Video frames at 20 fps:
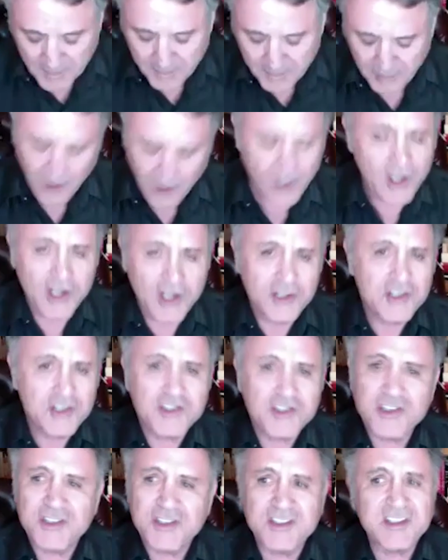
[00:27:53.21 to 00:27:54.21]
go, you
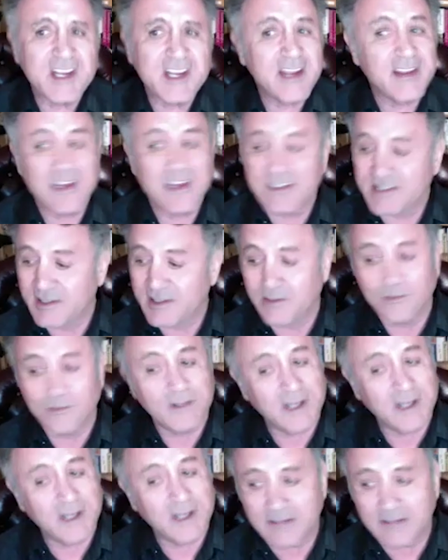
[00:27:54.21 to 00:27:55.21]
shouldn't say that. I said,
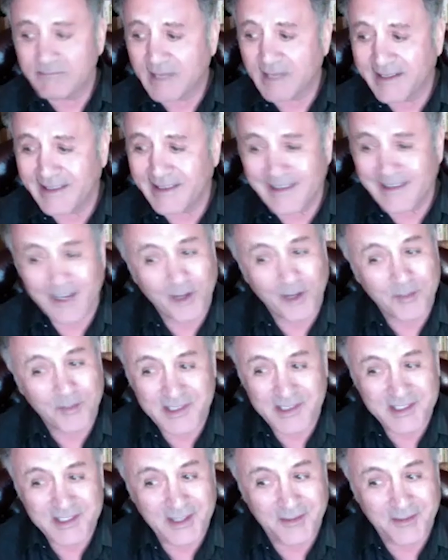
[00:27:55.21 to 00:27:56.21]
well, I can't help
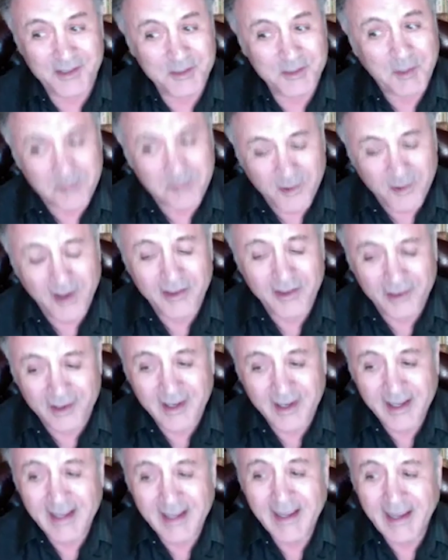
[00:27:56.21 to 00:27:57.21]
myself. He's my
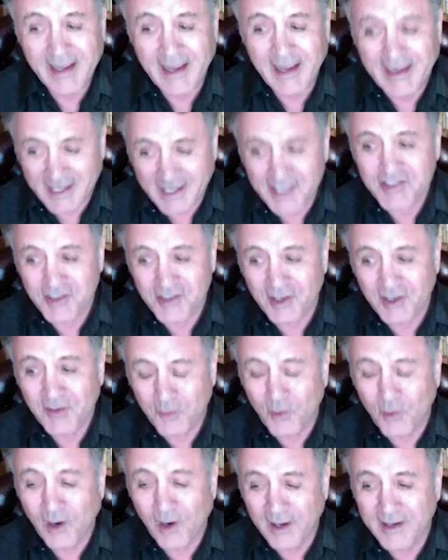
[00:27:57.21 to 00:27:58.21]
brother, and he should have
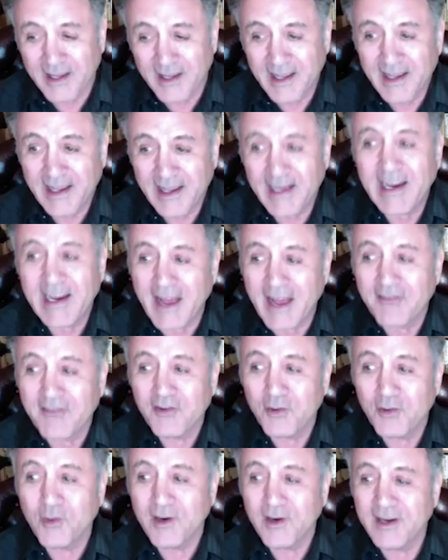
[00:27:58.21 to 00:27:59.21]
won. And
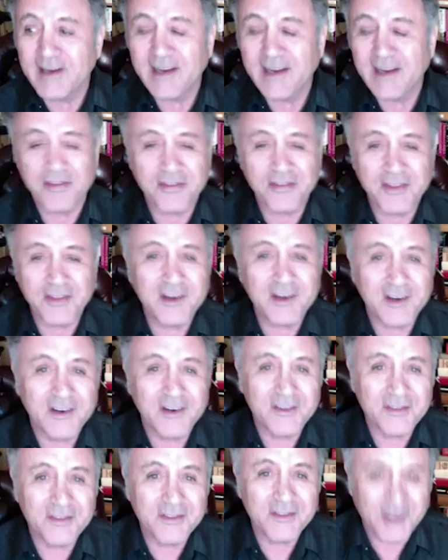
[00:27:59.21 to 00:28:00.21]
everyone in that
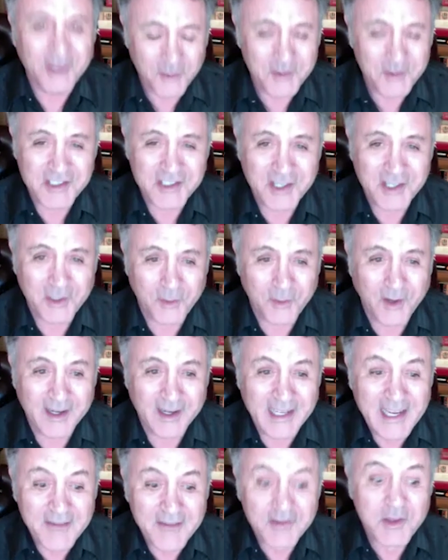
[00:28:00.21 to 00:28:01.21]
theater knew he should have won,
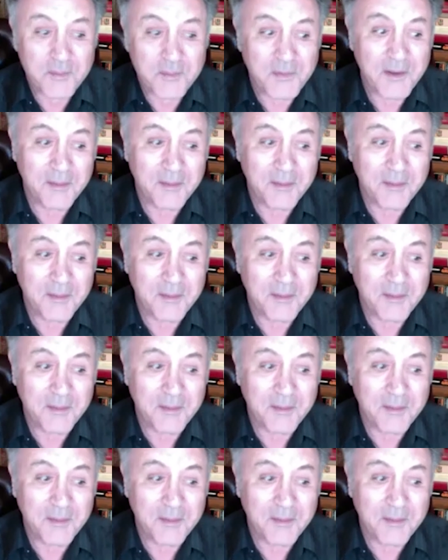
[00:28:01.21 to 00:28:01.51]
even the people